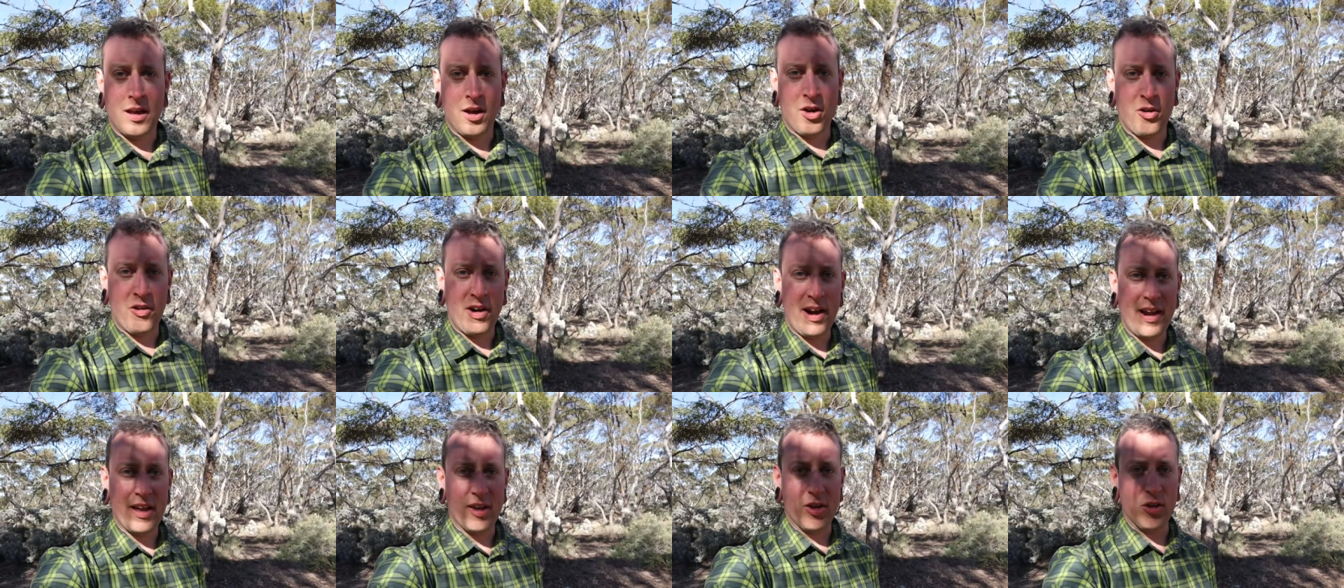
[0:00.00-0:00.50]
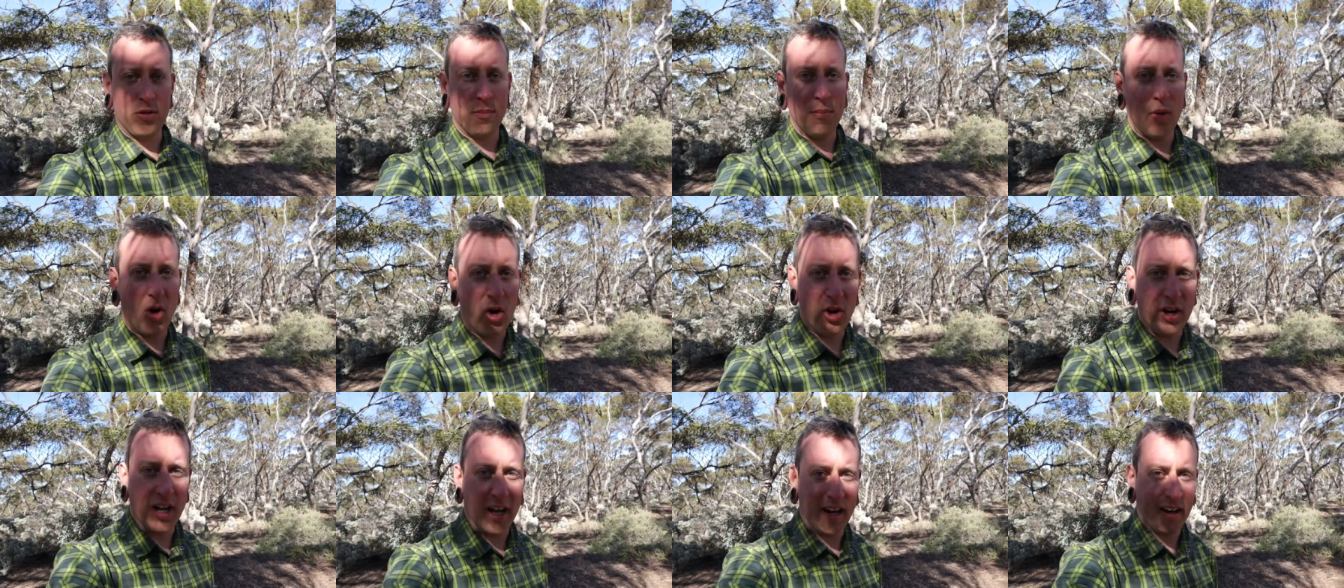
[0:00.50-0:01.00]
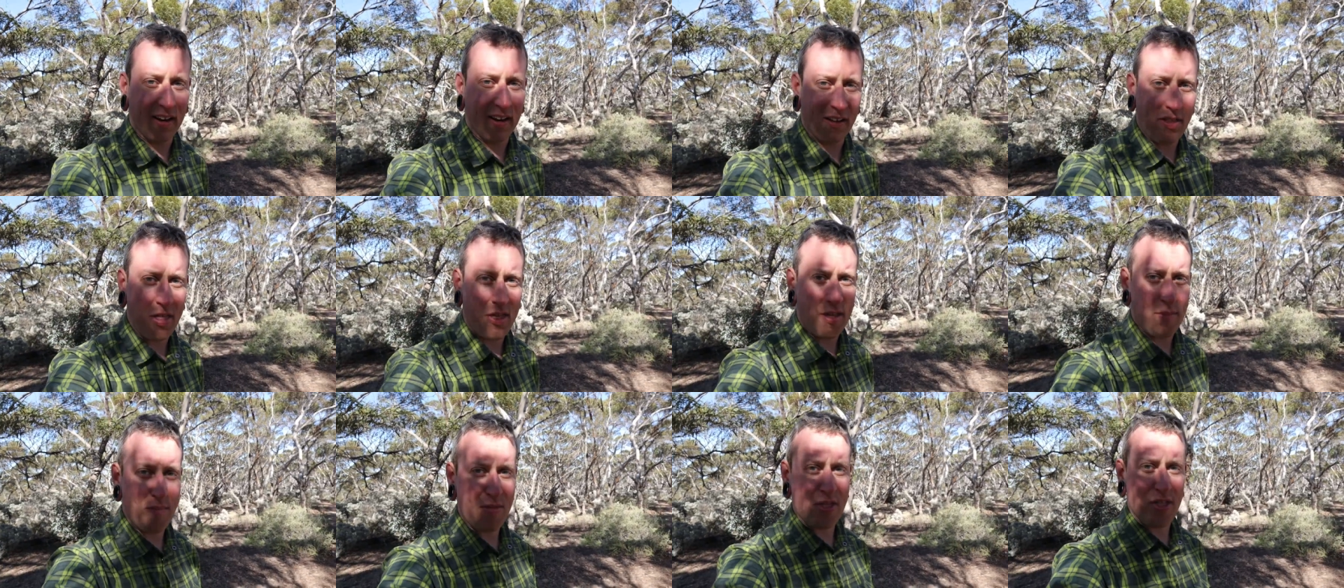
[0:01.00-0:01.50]
All right, good morning.
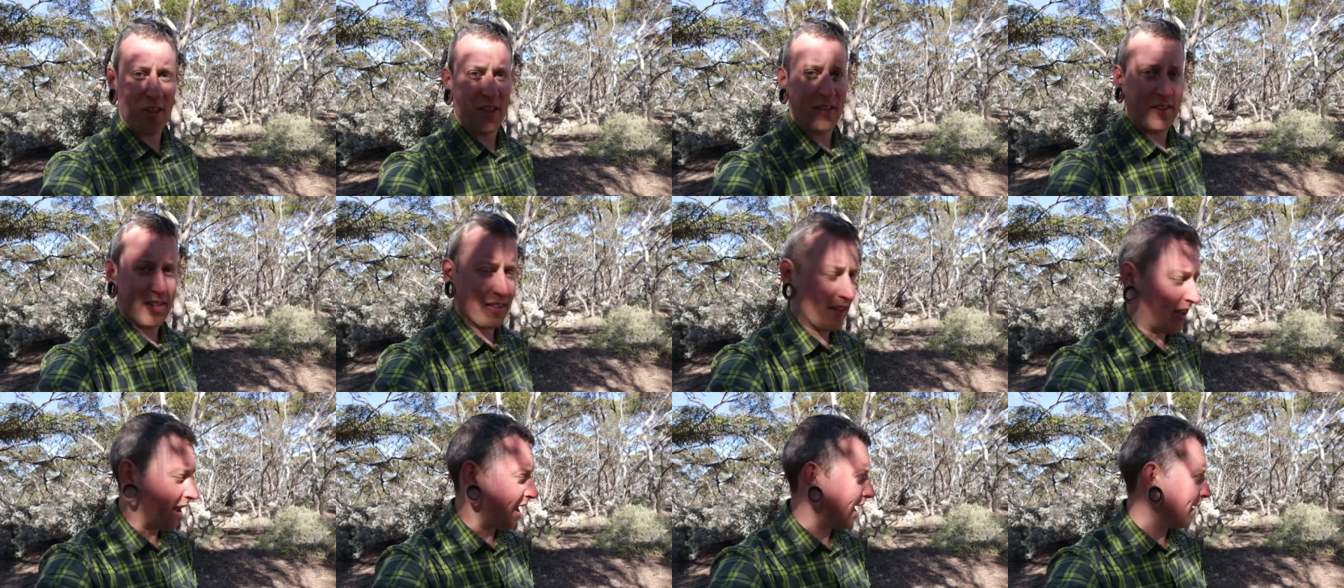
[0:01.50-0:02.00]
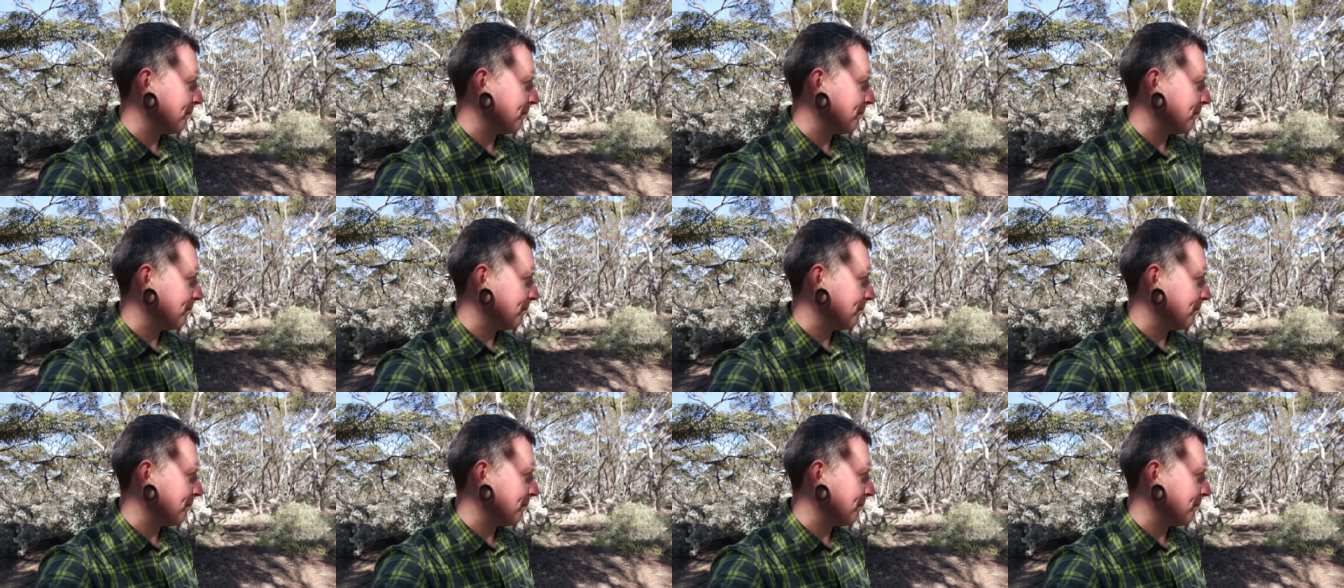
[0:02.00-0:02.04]
It seems that